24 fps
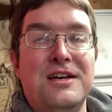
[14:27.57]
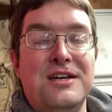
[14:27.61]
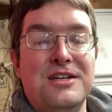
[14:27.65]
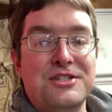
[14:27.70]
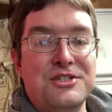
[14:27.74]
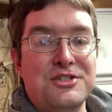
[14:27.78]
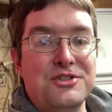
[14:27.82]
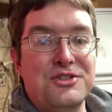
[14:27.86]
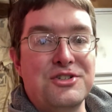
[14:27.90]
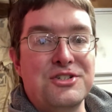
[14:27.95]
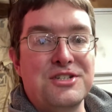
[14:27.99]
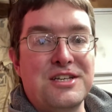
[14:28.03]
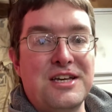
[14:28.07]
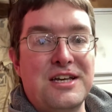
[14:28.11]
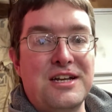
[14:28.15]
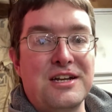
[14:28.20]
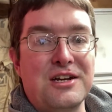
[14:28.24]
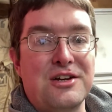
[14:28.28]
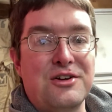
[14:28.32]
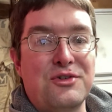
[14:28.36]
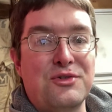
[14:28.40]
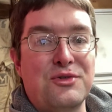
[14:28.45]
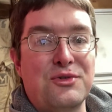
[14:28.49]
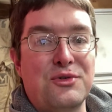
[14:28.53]
So just kind
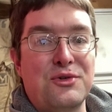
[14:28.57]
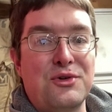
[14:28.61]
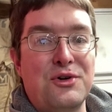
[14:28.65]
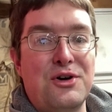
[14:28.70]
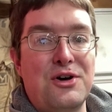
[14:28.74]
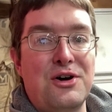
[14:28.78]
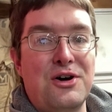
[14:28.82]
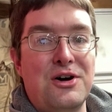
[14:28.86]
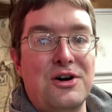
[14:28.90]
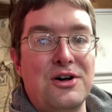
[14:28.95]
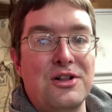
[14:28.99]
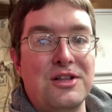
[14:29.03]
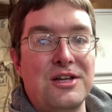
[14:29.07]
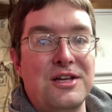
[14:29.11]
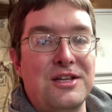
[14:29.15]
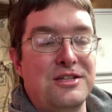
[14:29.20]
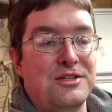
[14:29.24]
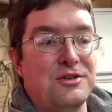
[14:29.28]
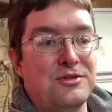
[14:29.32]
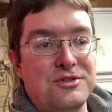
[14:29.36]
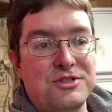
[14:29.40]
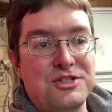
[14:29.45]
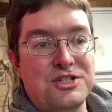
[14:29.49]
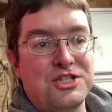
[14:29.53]
of crawl in,
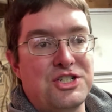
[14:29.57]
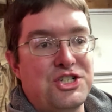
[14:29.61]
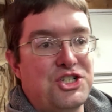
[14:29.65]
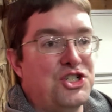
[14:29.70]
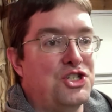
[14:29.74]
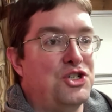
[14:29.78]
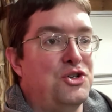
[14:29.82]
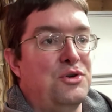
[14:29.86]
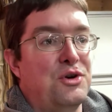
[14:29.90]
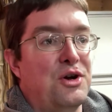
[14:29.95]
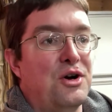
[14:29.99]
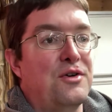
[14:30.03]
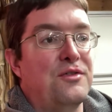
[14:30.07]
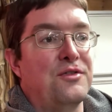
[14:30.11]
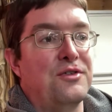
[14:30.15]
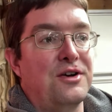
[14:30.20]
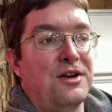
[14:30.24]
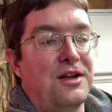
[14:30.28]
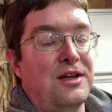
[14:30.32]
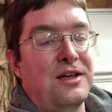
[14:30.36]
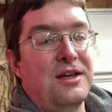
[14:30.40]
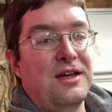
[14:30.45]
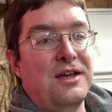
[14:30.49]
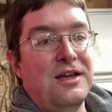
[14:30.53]
don't just shoot over
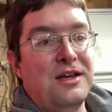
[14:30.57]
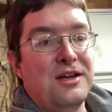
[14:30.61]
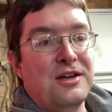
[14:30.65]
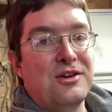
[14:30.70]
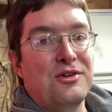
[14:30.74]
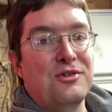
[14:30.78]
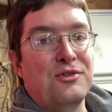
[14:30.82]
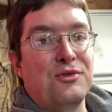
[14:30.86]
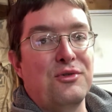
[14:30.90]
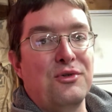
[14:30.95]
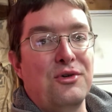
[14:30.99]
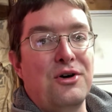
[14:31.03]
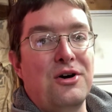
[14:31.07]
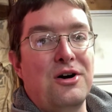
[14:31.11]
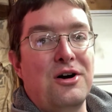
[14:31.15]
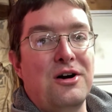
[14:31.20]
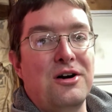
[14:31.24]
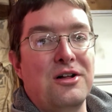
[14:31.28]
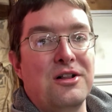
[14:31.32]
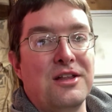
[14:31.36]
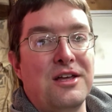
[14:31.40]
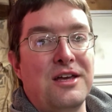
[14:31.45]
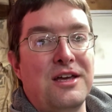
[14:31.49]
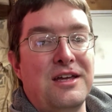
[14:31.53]
it
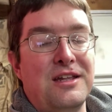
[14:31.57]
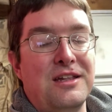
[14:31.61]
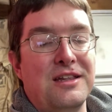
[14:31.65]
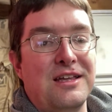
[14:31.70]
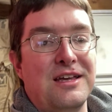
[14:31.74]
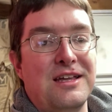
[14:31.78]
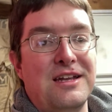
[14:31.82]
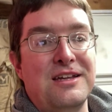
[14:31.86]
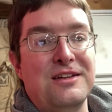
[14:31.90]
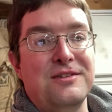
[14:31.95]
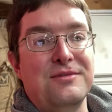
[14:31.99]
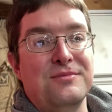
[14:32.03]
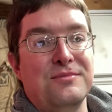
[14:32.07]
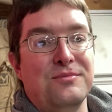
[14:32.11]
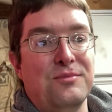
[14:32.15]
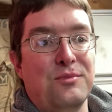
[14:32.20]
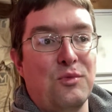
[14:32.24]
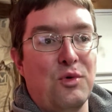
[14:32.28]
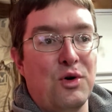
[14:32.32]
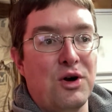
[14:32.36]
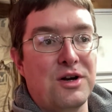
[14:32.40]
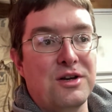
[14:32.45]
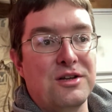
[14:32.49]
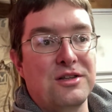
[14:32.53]
crawl in, let it
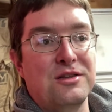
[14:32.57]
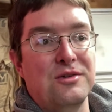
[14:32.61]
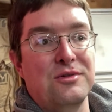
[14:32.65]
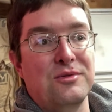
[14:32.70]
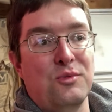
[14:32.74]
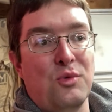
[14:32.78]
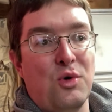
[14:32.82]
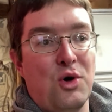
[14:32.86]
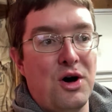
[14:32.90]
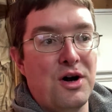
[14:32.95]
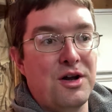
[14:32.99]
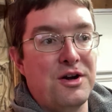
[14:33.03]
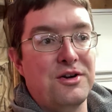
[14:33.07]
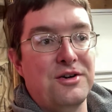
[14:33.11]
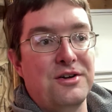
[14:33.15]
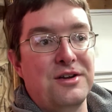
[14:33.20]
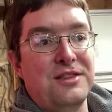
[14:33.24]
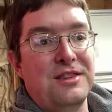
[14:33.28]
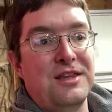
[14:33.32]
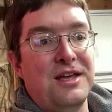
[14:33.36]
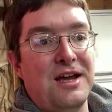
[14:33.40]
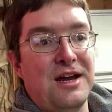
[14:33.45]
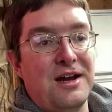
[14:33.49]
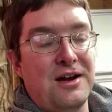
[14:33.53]
work the water
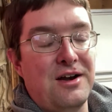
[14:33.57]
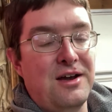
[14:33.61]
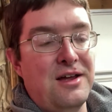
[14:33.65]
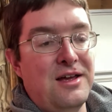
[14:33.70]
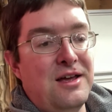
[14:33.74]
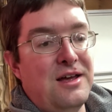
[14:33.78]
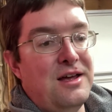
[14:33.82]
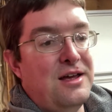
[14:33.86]
in there.